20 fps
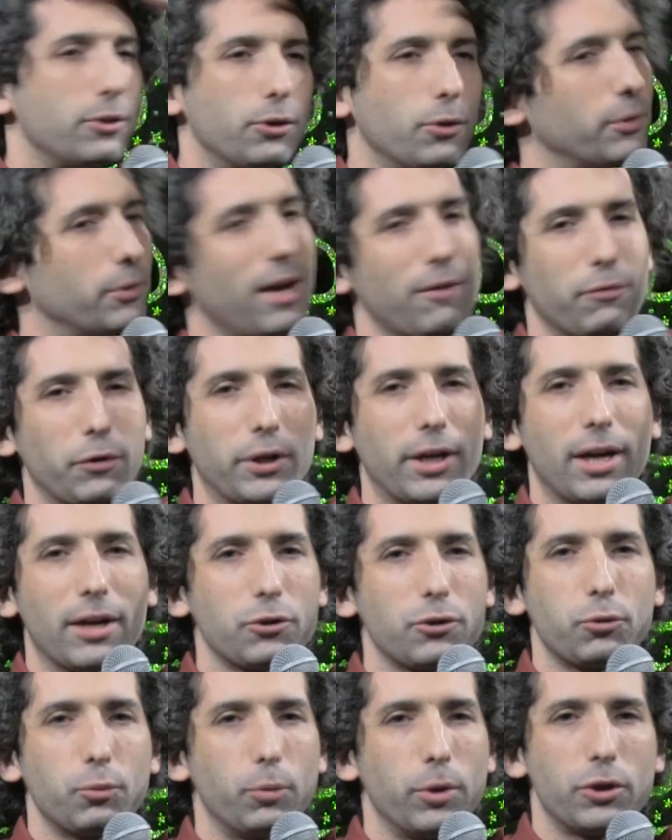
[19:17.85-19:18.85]
You'll never
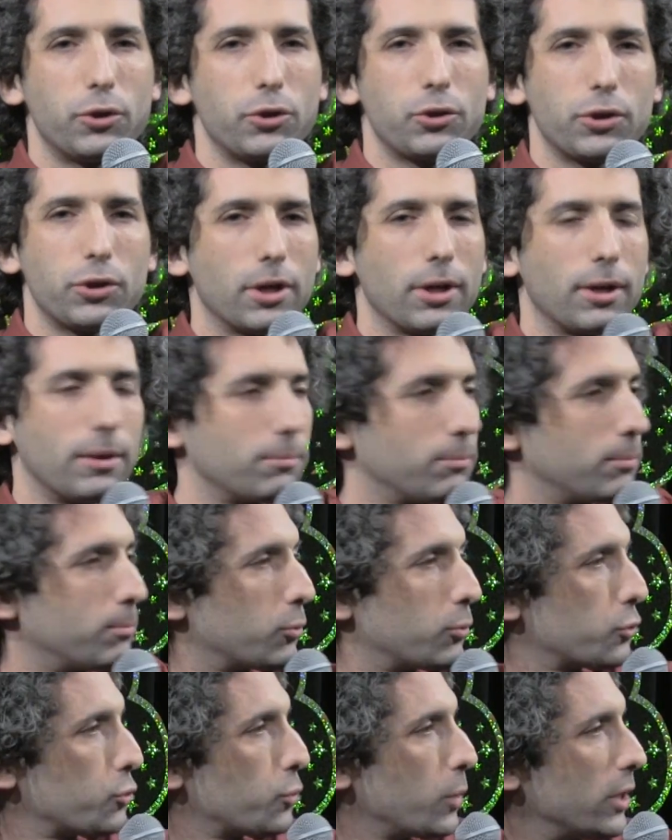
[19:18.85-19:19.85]
guess which which